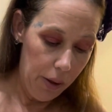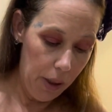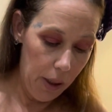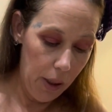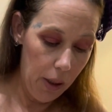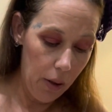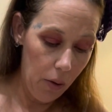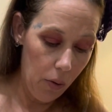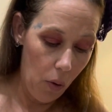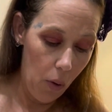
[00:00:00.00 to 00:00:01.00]
The
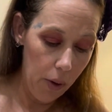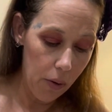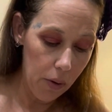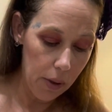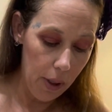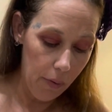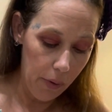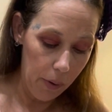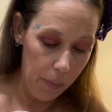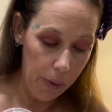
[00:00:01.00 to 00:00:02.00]
oils never
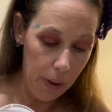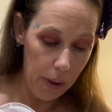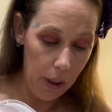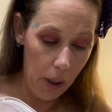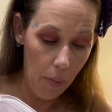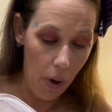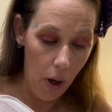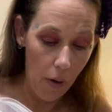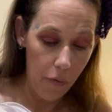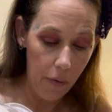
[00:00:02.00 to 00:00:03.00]
completely come
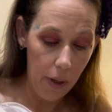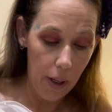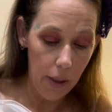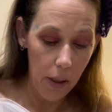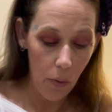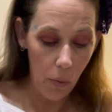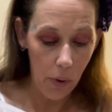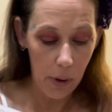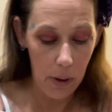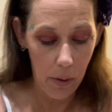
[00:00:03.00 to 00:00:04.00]
off and it
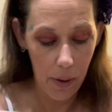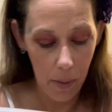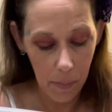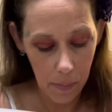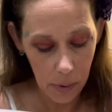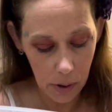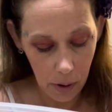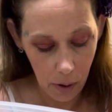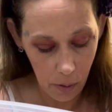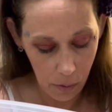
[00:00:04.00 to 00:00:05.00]
will kill them.
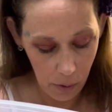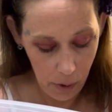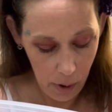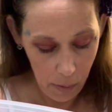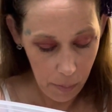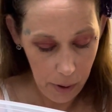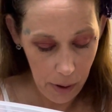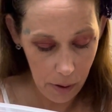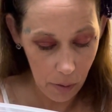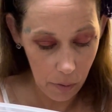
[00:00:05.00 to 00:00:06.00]
So
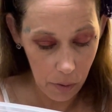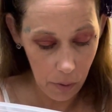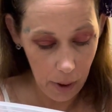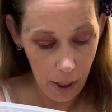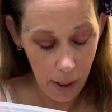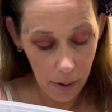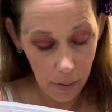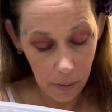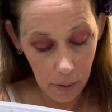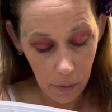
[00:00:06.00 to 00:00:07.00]
please don't do that
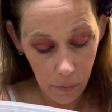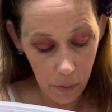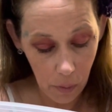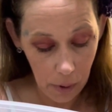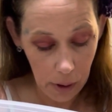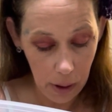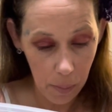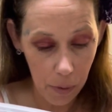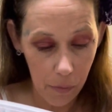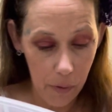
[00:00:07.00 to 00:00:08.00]
if you want to
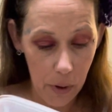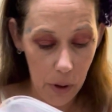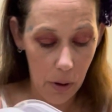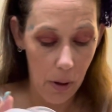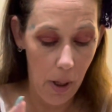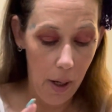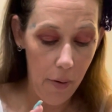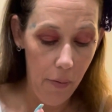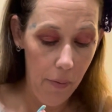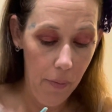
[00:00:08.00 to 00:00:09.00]
keep your fishy
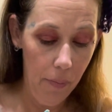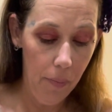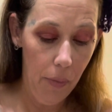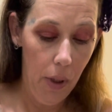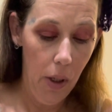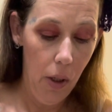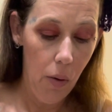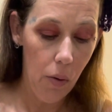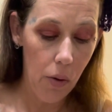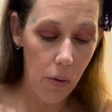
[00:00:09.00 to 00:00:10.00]
alive.
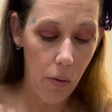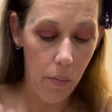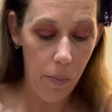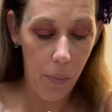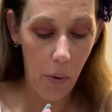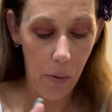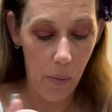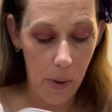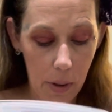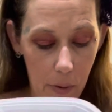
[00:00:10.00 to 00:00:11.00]
Just go and pour the
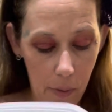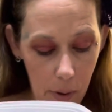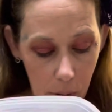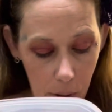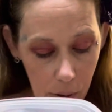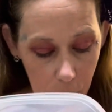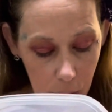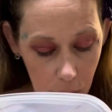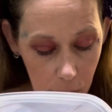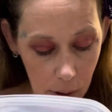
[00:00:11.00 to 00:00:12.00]
rest of it in there
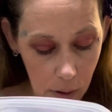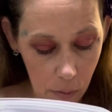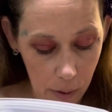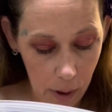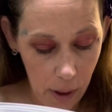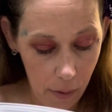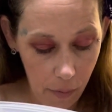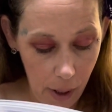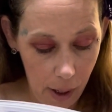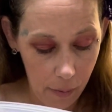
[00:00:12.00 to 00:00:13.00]
since that's what I
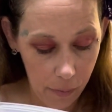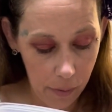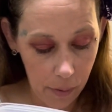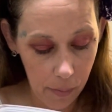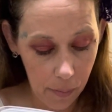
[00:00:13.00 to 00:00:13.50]
have left.